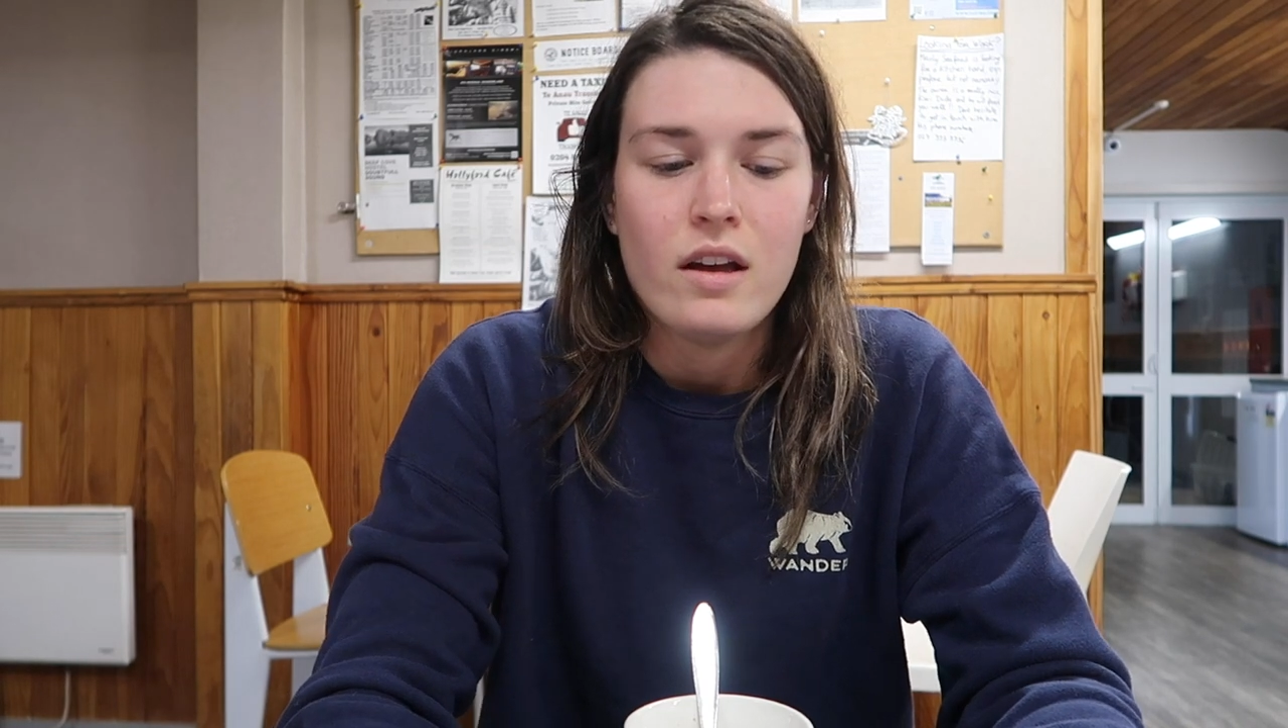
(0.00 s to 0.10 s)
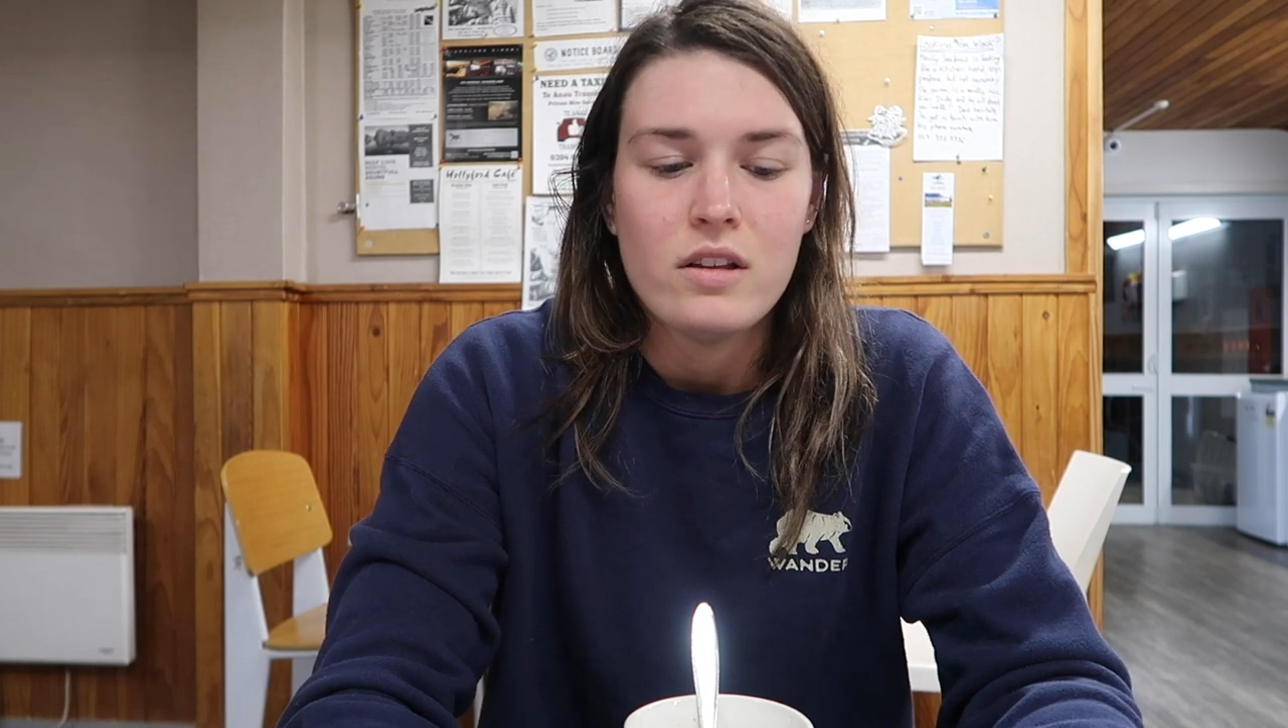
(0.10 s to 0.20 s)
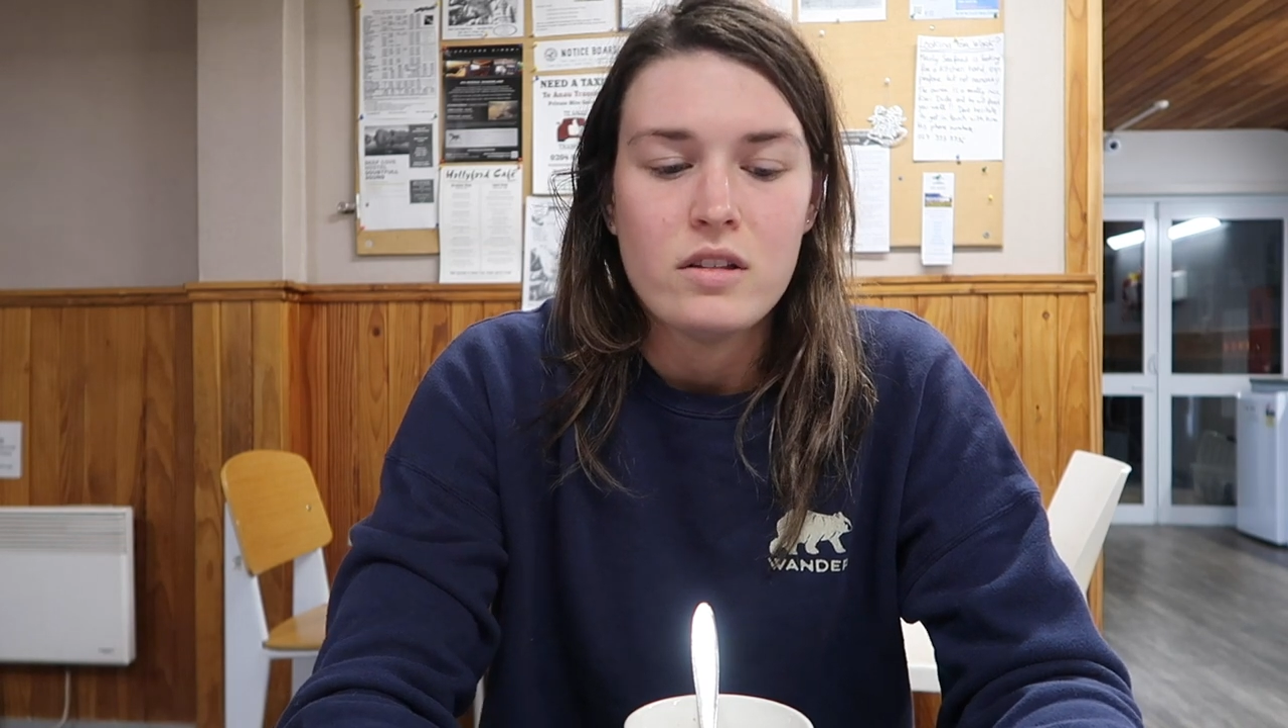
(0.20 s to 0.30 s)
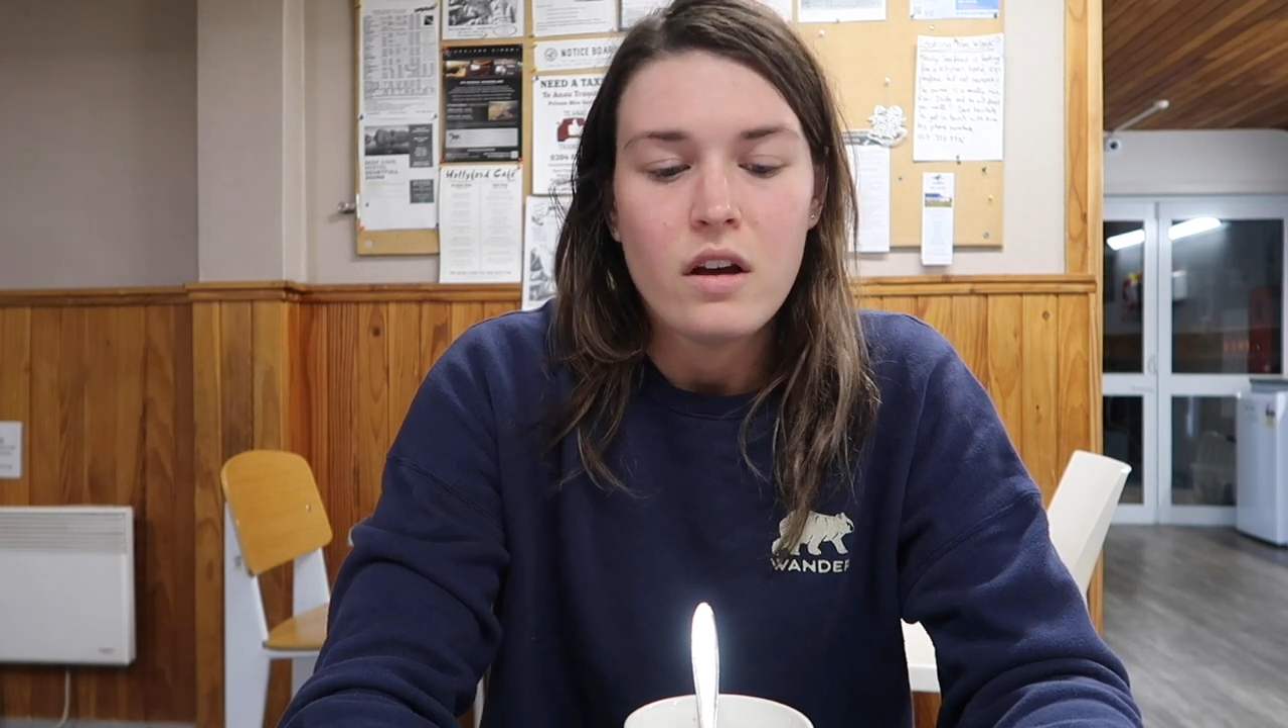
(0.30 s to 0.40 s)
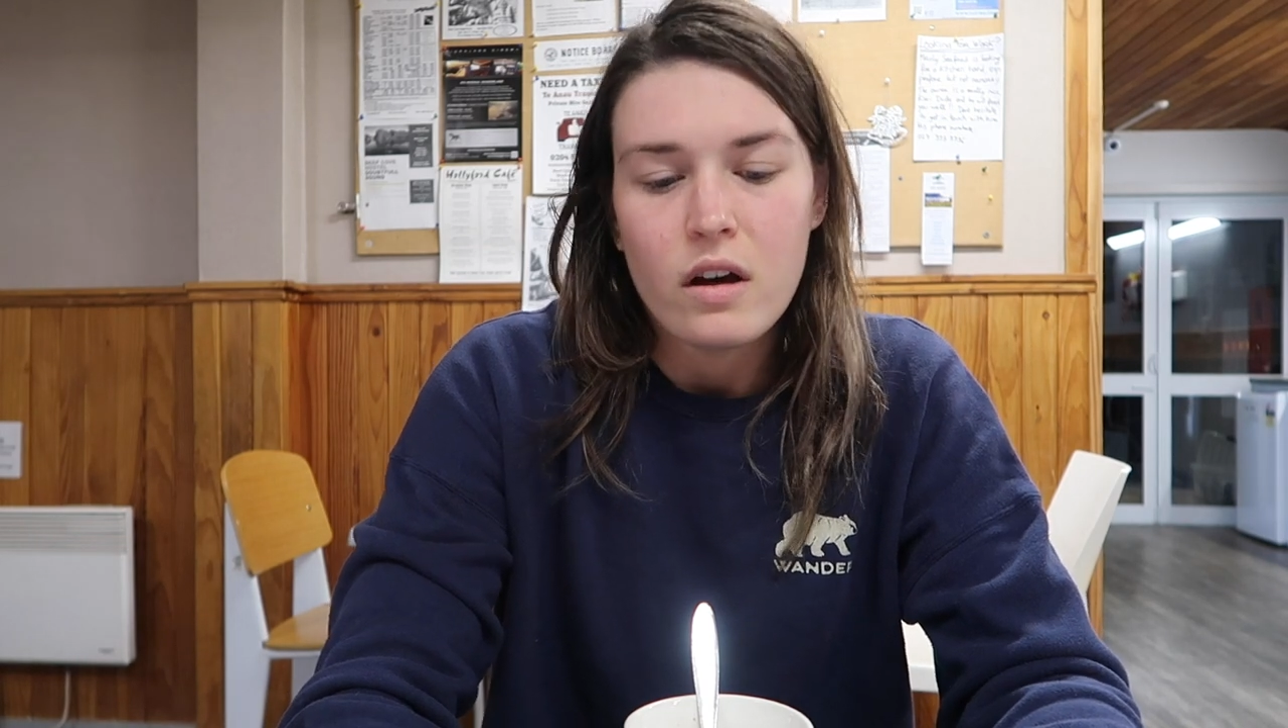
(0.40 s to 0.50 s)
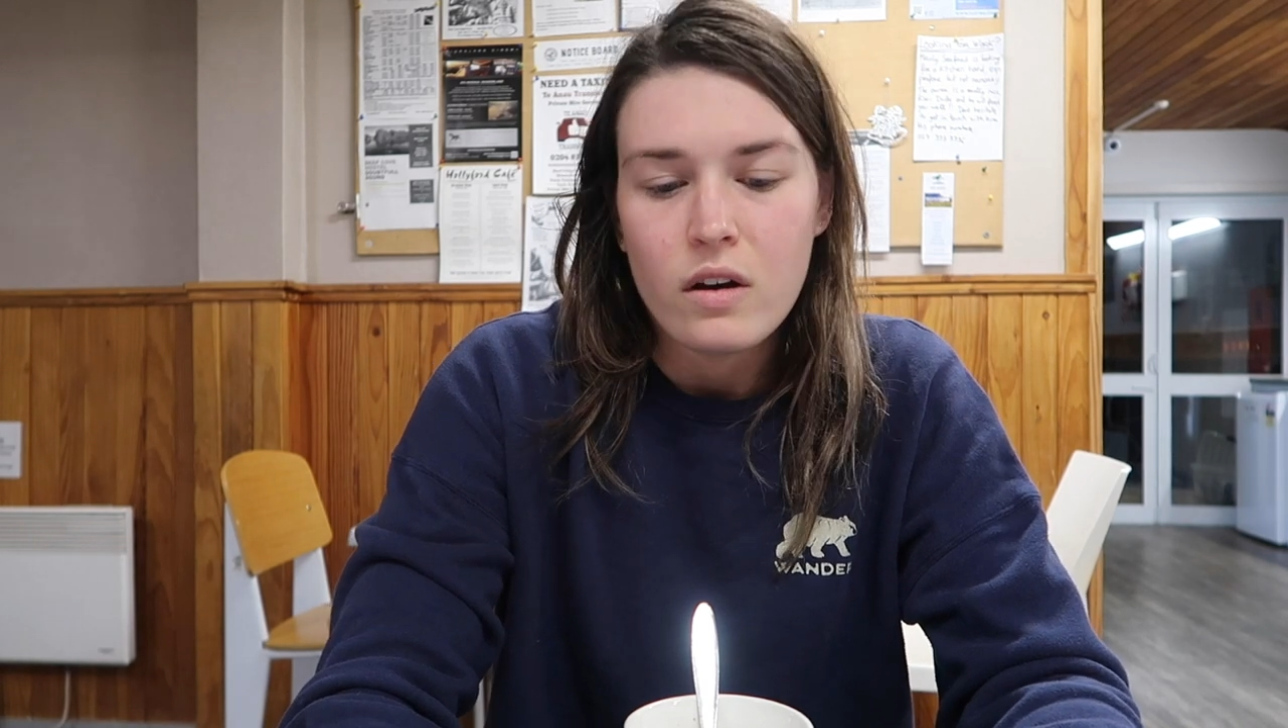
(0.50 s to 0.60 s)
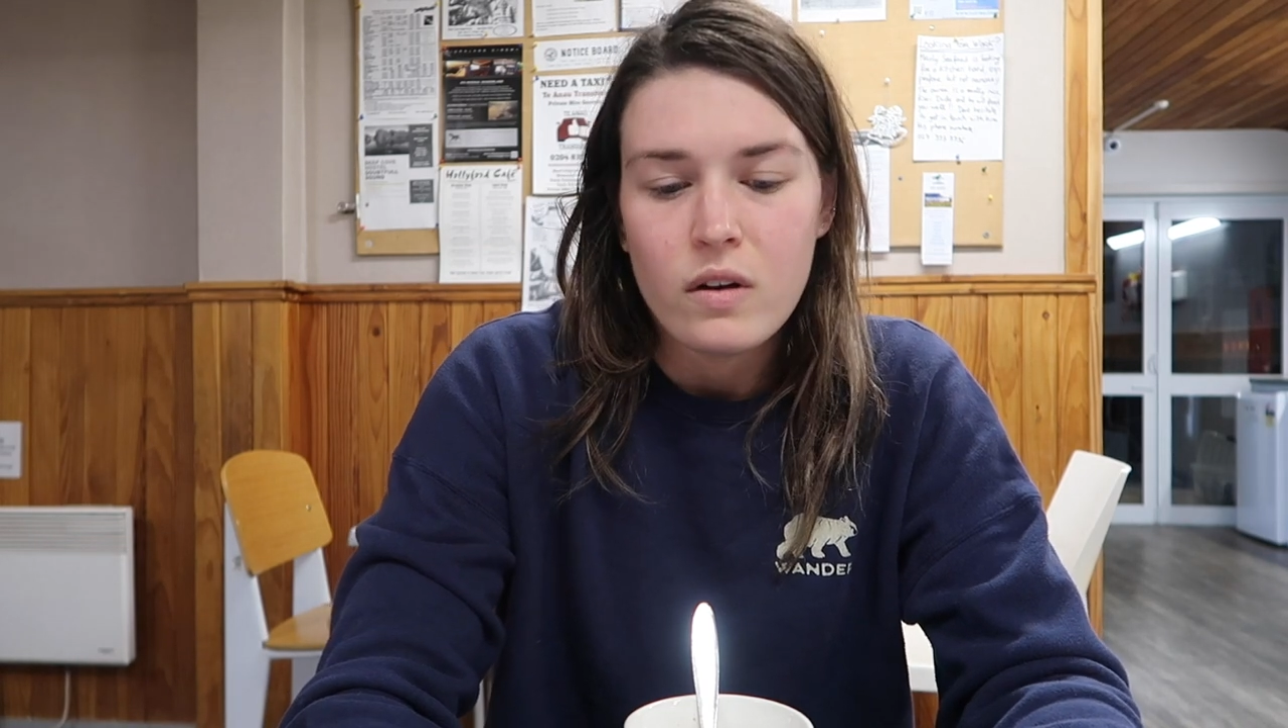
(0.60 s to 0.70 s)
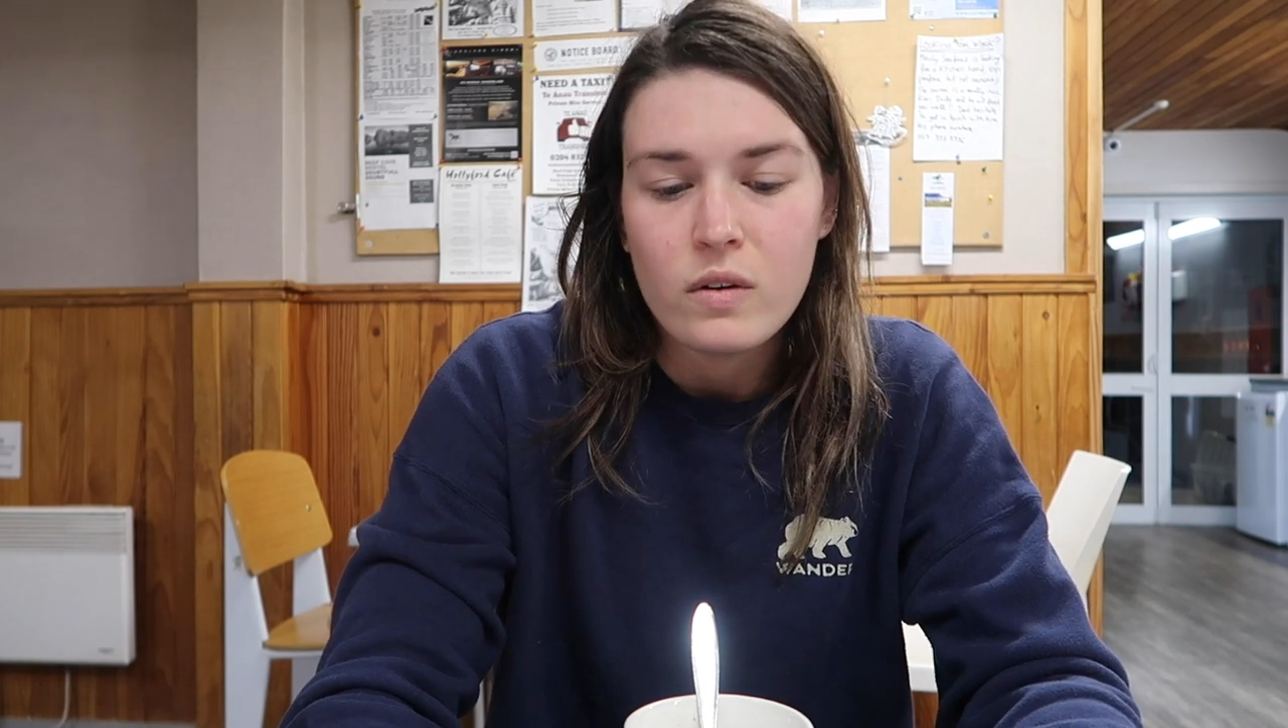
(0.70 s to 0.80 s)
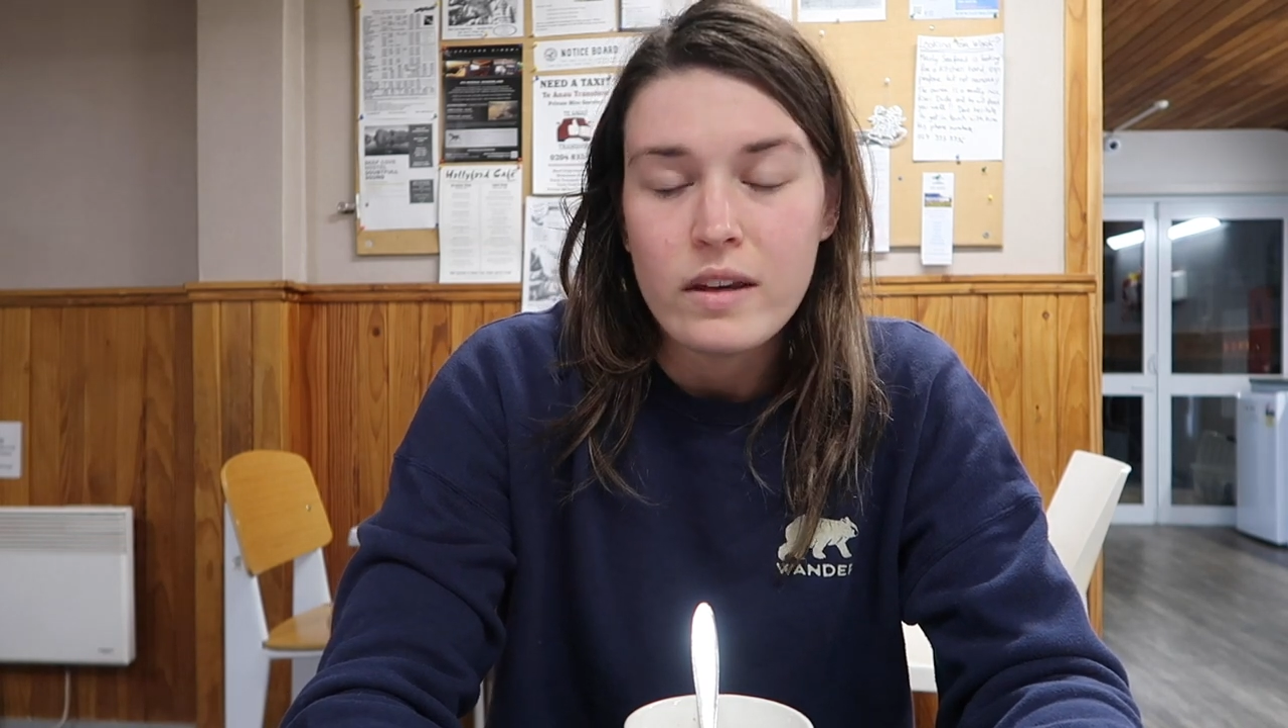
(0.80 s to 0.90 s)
So